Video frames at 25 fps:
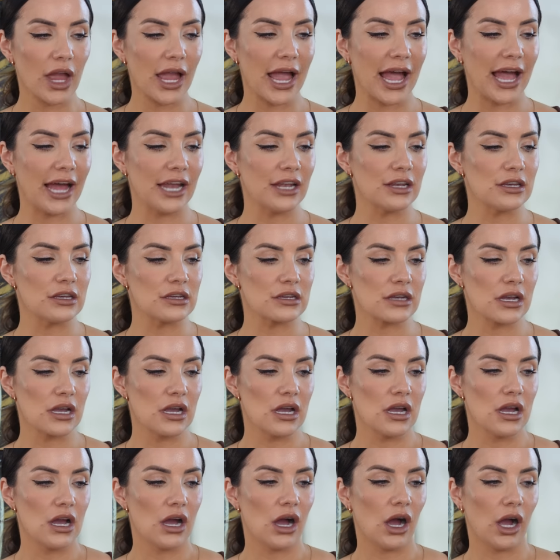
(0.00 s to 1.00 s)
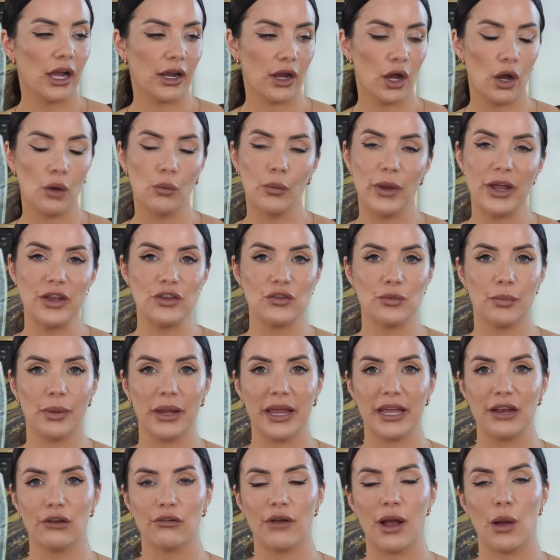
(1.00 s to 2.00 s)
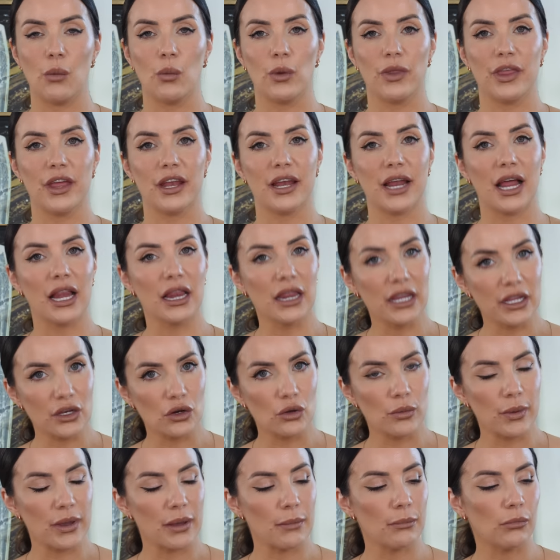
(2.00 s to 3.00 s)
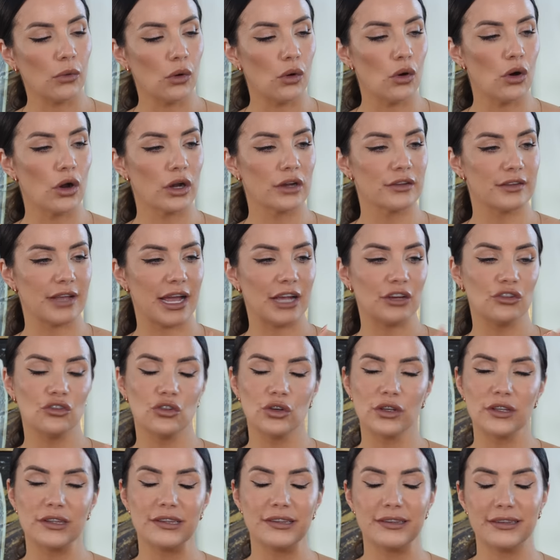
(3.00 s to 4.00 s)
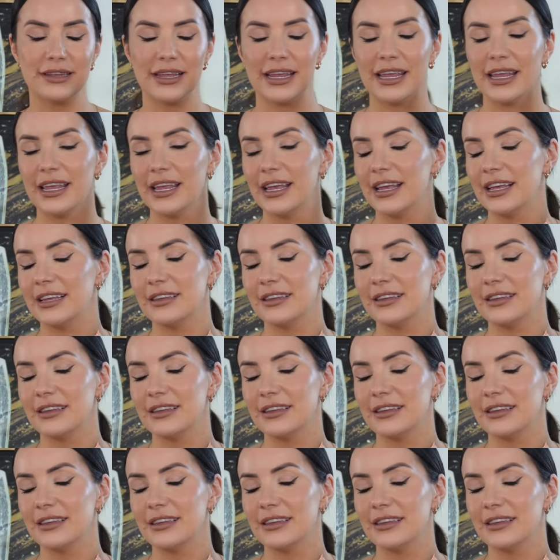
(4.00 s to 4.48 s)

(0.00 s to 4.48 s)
And I can't wait to play around with it a little bit more because as you can see,